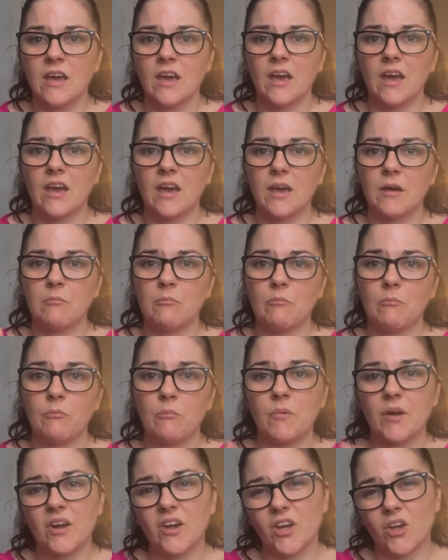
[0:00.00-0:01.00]

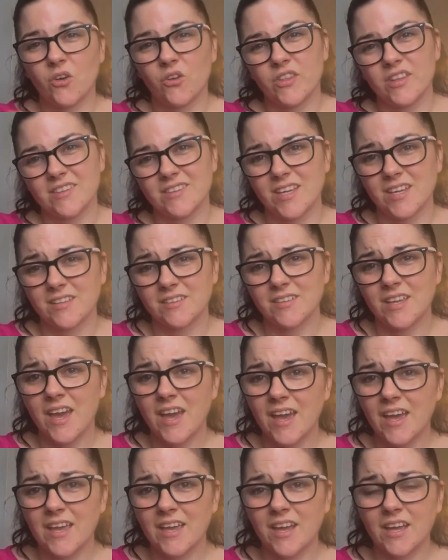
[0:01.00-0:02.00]
But I got this next day,